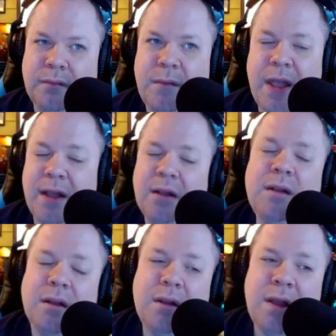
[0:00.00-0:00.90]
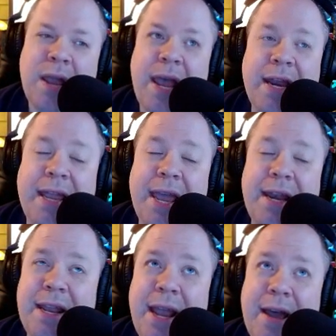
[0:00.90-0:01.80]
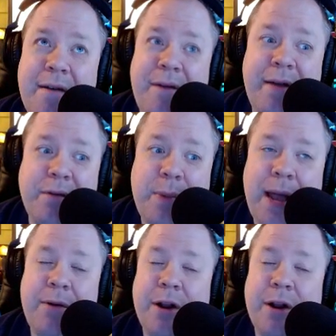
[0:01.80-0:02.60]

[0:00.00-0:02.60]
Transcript: Yeah. And again, yeah, if I ever pirate a